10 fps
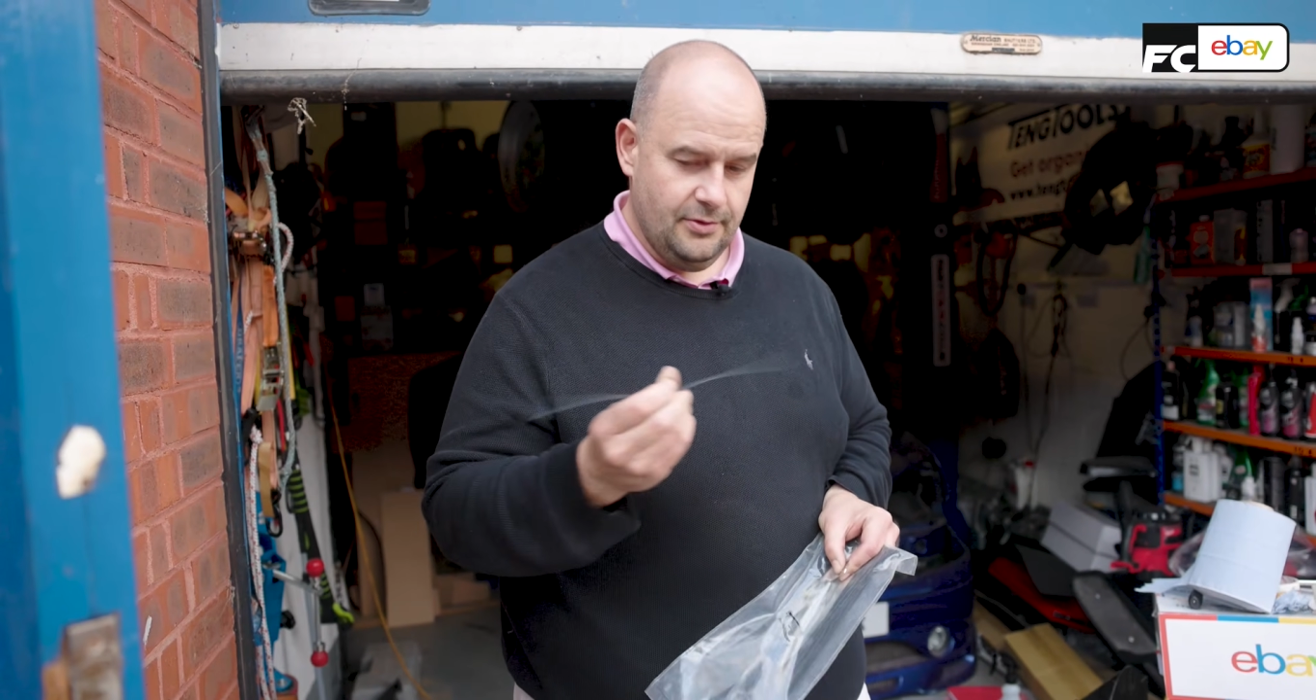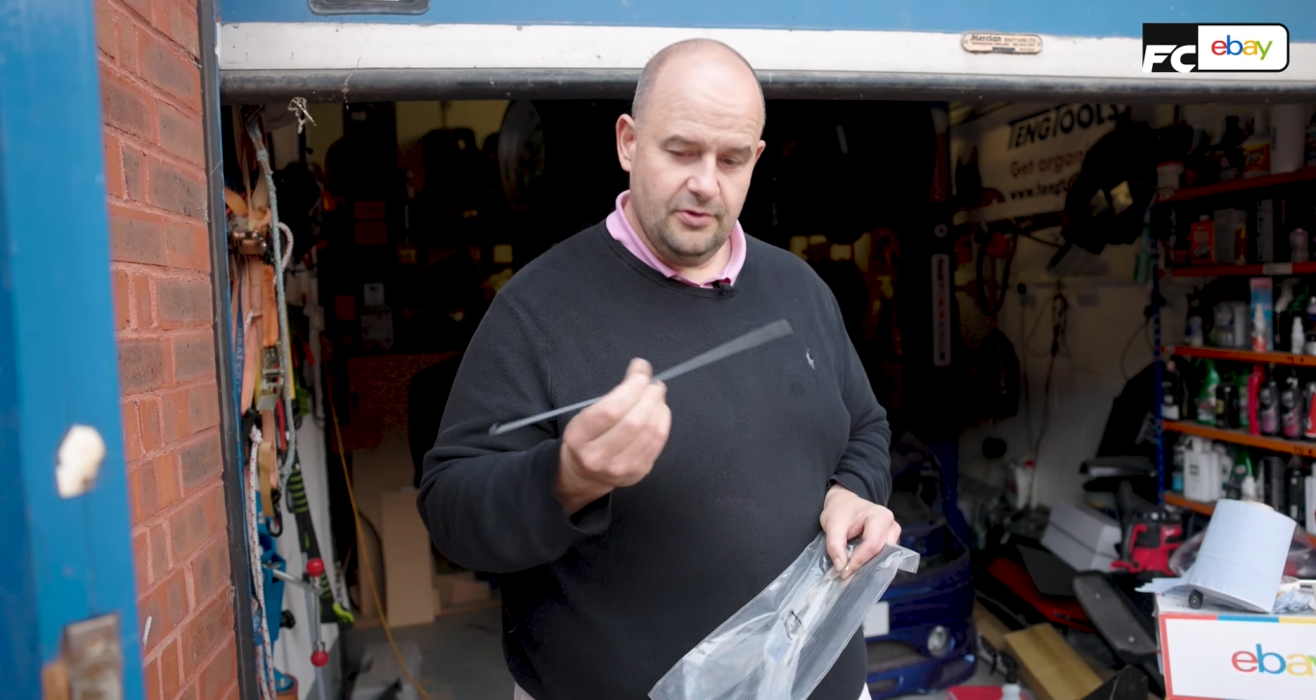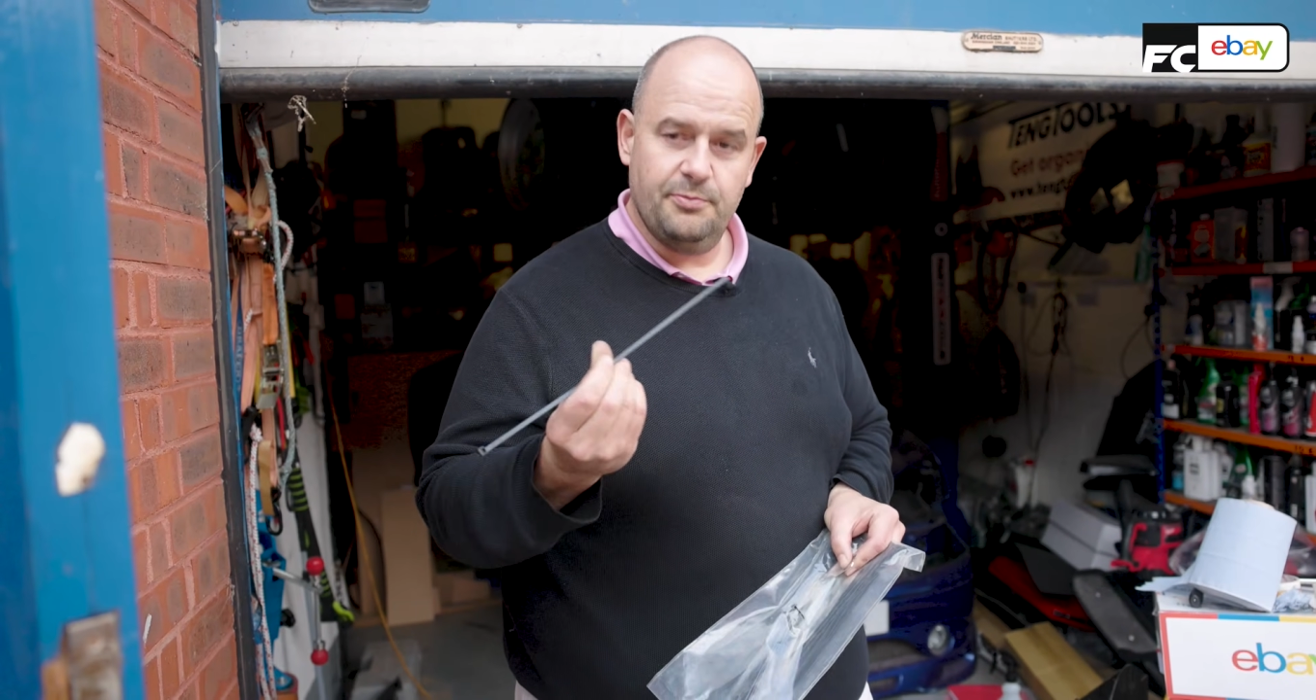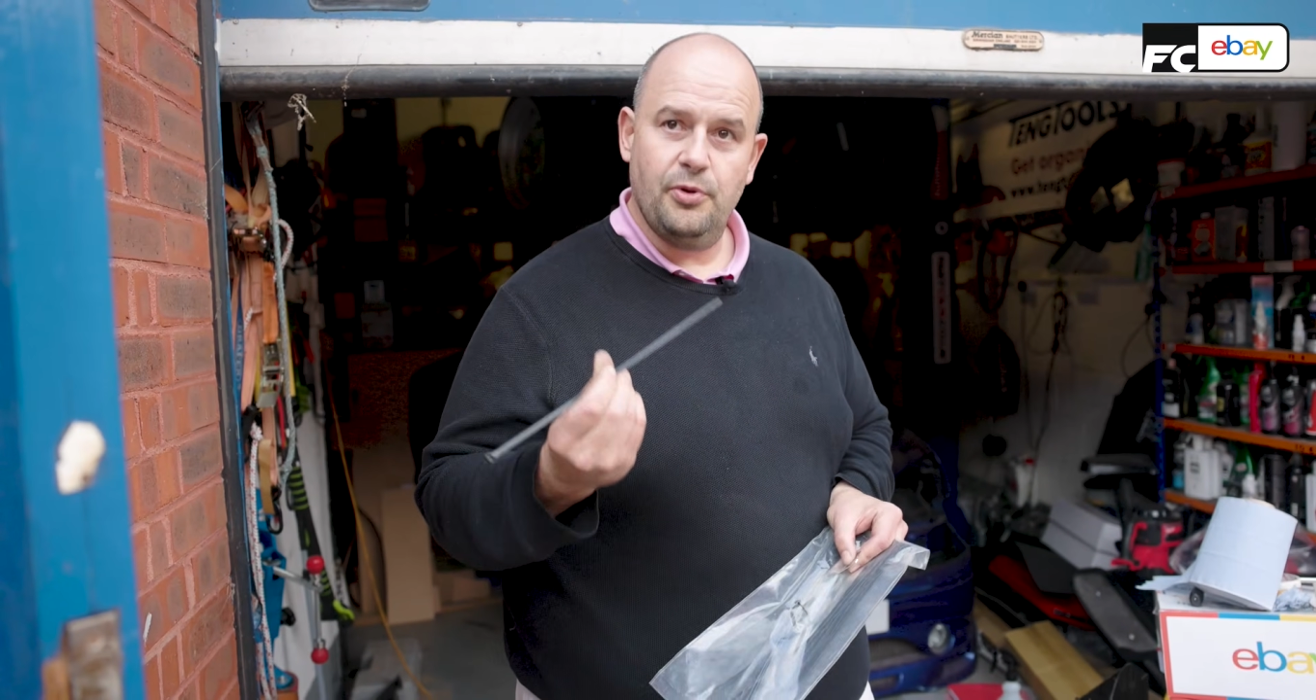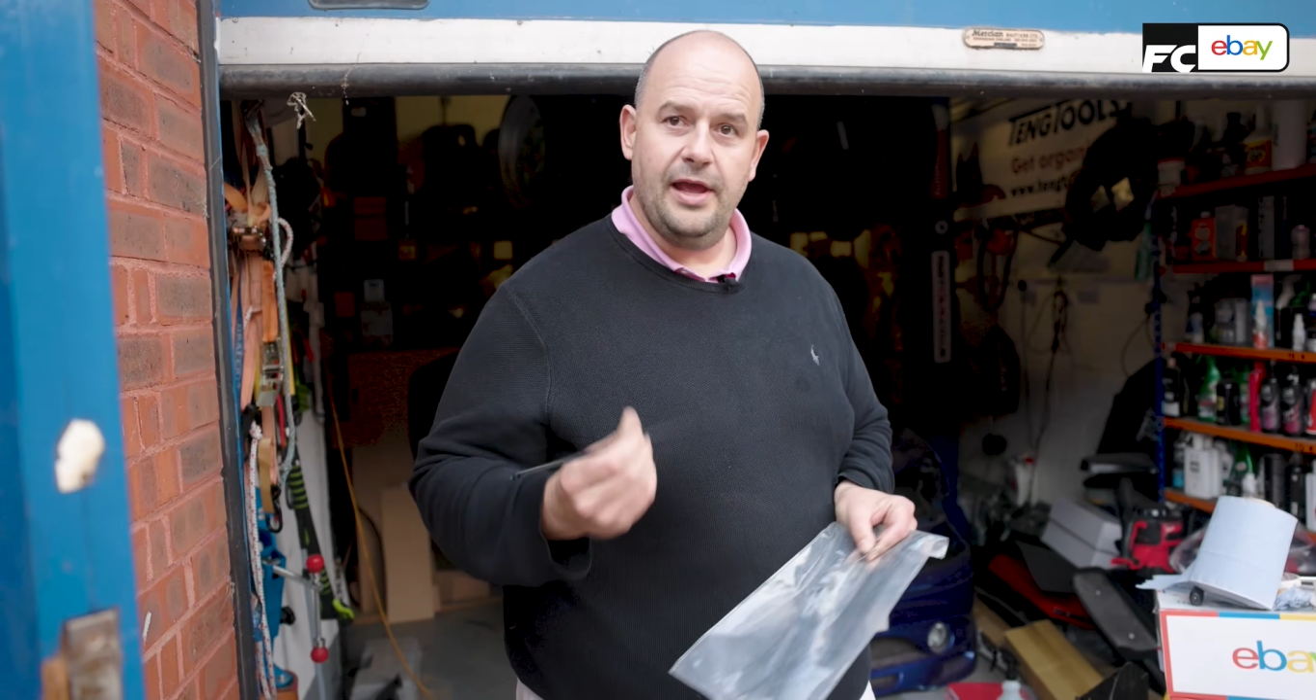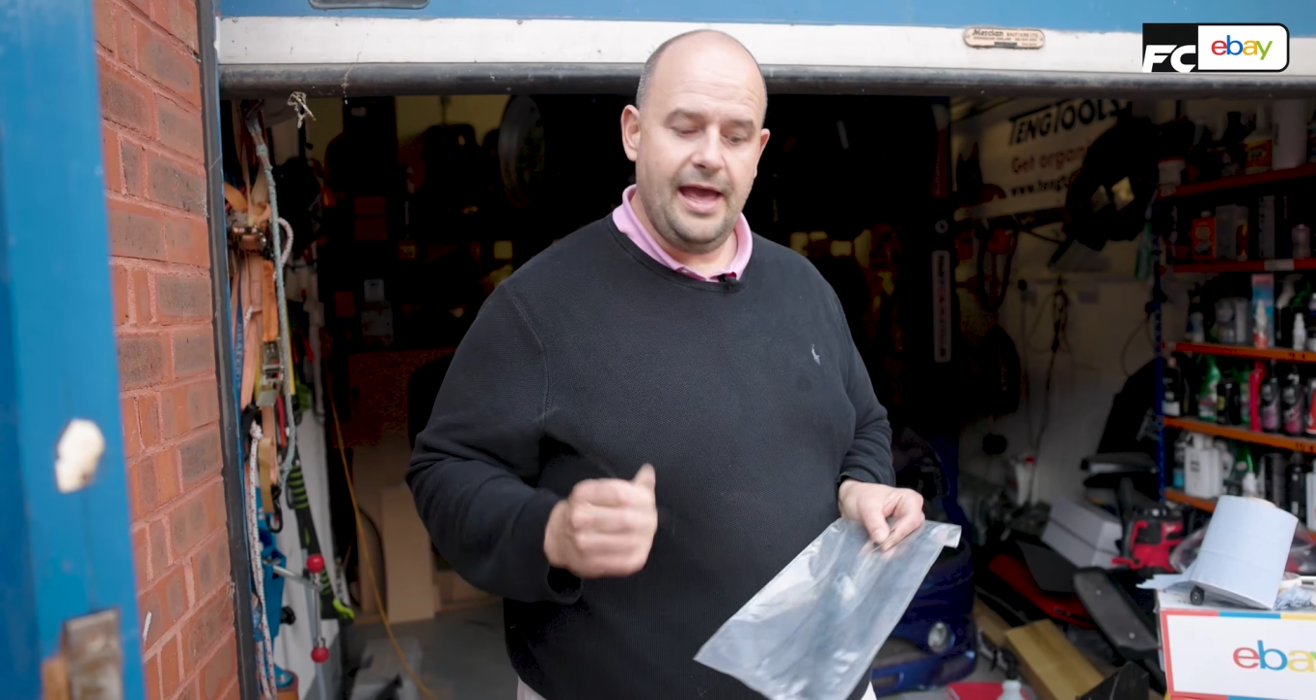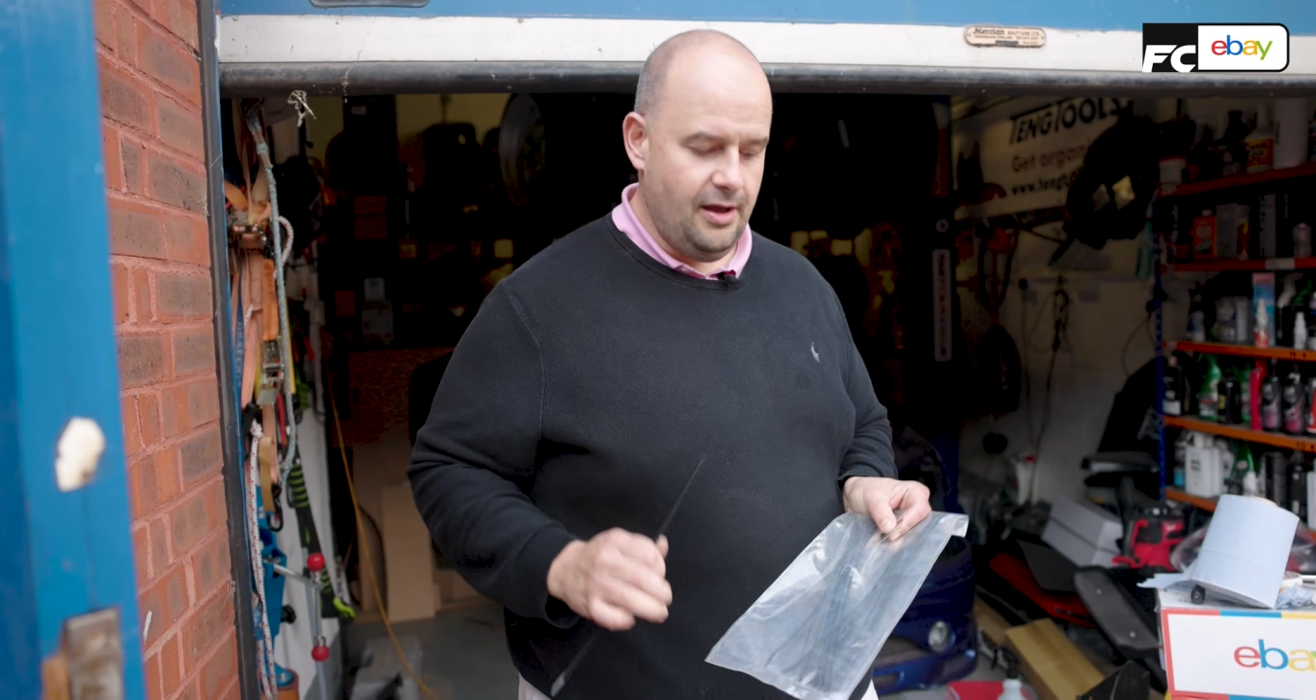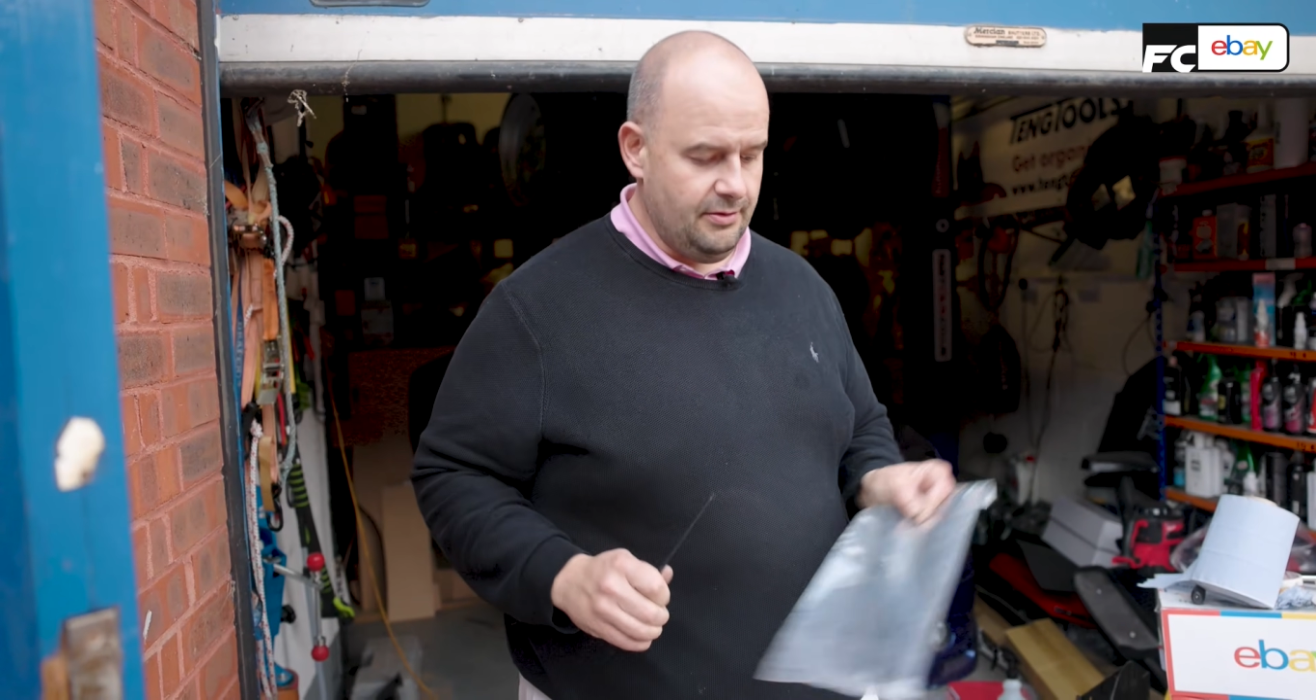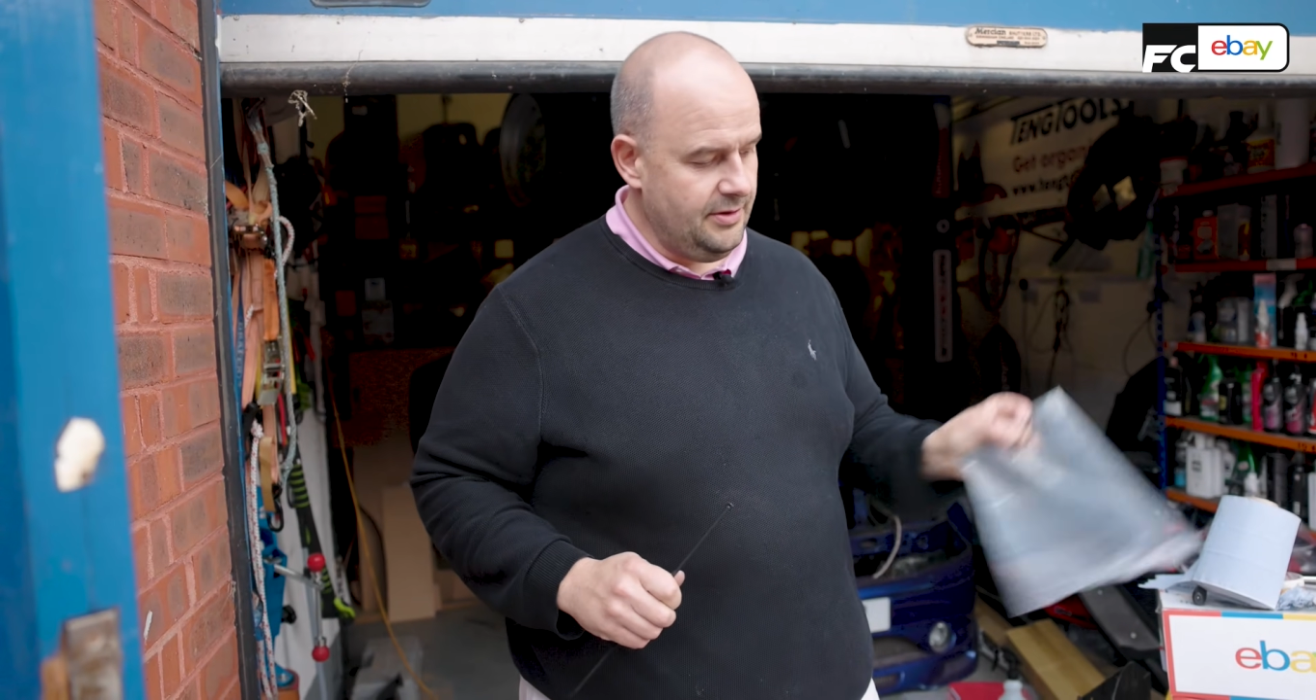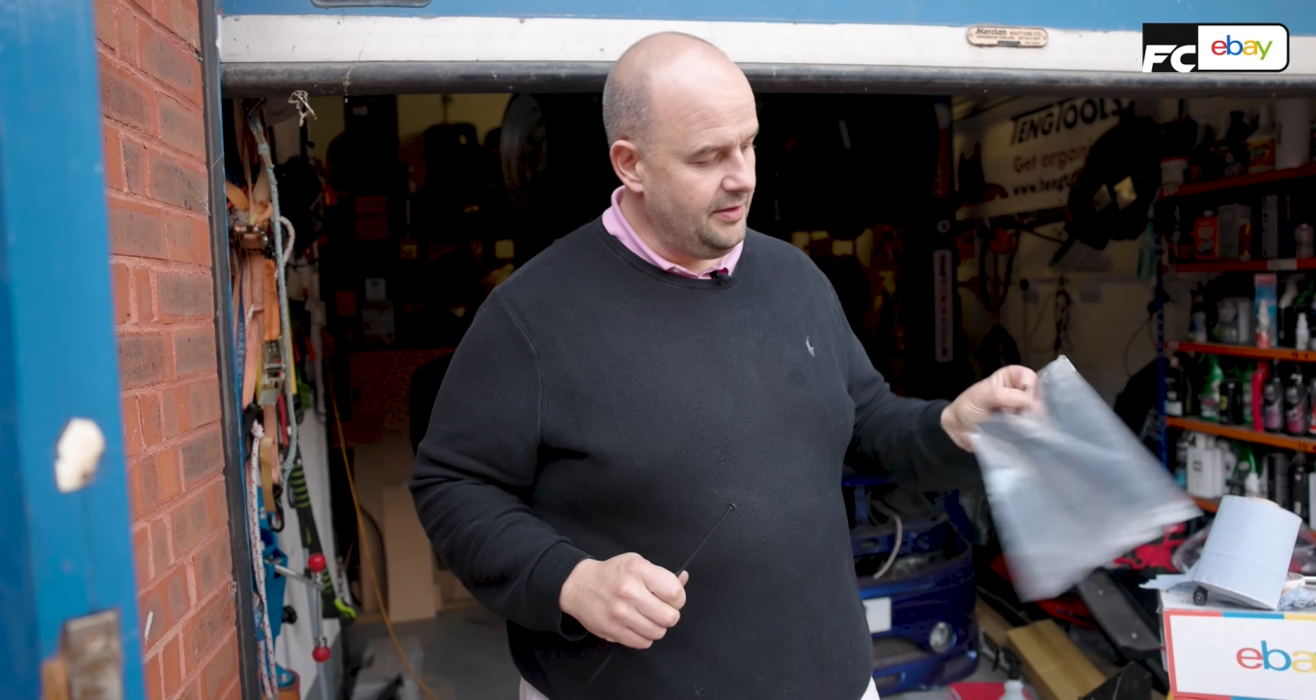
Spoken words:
just pull it out